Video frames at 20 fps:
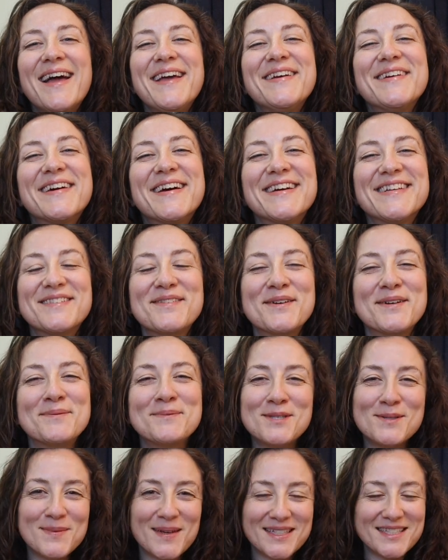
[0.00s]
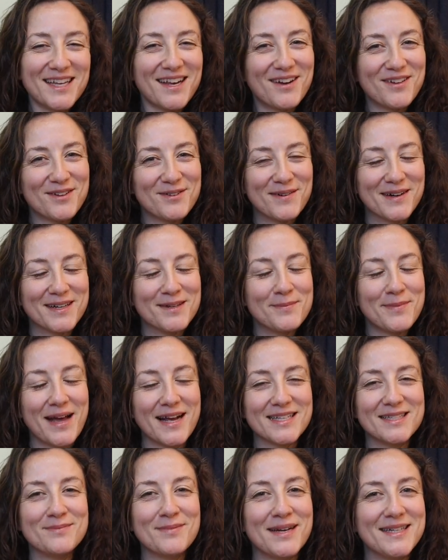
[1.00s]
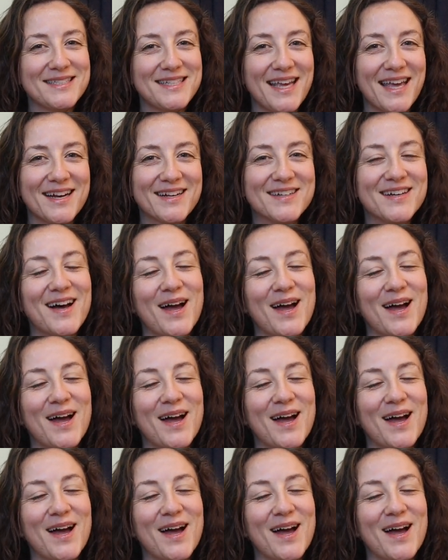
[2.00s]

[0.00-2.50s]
Hi you guys, welcome to my channel or welcome back to my channel.